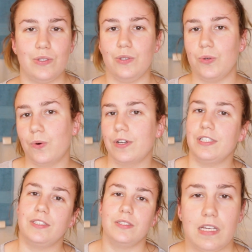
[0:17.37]

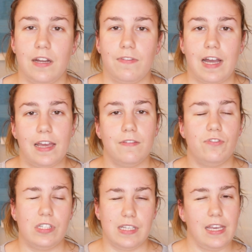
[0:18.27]
tutorials, and have kind of
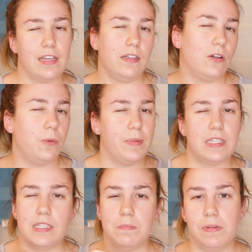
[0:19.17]
just taken little
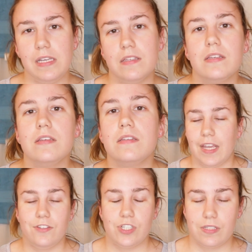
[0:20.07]
bits and pieces
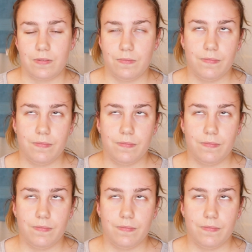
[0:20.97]
and just